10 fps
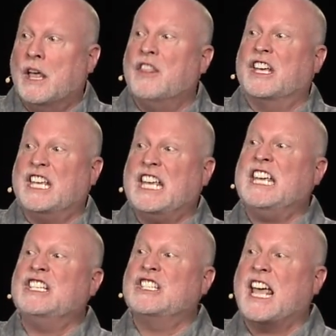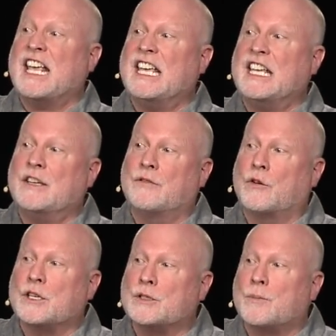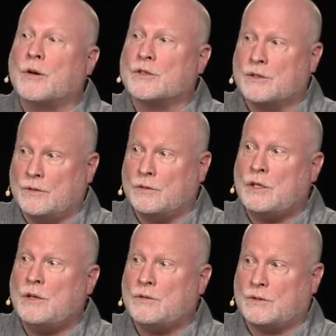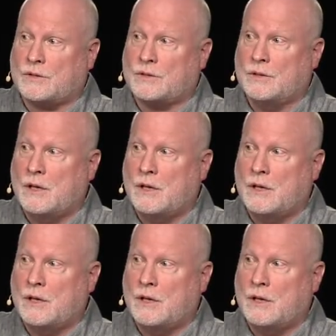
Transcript: The king's taking it for his personal use.